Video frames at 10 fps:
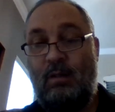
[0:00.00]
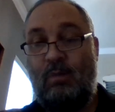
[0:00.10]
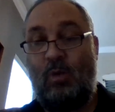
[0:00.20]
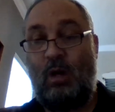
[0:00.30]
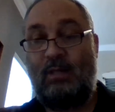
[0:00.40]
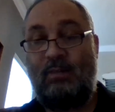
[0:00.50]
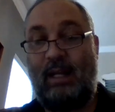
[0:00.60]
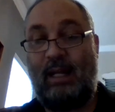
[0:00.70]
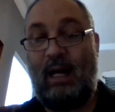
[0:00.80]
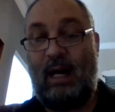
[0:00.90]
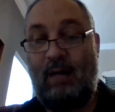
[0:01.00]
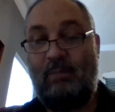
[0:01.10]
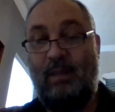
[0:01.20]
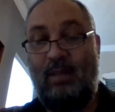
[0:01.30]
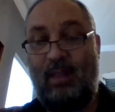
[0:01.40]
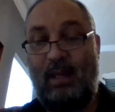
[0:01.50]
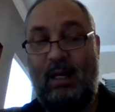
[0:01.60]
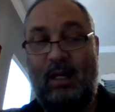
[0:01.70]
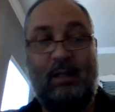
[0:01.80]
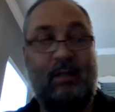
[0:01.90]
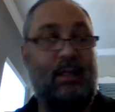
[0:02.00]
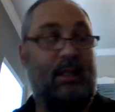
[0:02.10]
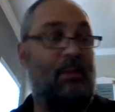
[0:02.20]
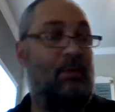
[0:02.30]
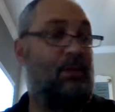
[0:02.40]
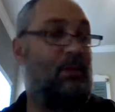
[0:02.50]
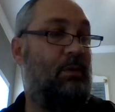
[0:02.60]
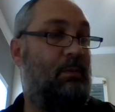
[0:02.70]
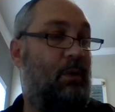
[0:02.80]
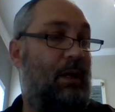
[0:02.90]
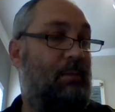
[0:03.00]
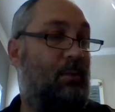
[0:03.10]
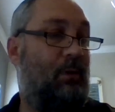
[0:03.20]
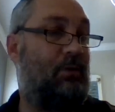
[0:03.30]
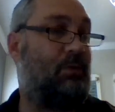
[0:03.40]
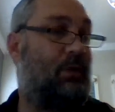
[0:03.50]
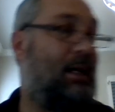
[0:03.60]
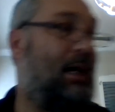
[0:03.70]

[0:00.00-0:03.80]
What is a common thing that they would do with breadboards? Well, a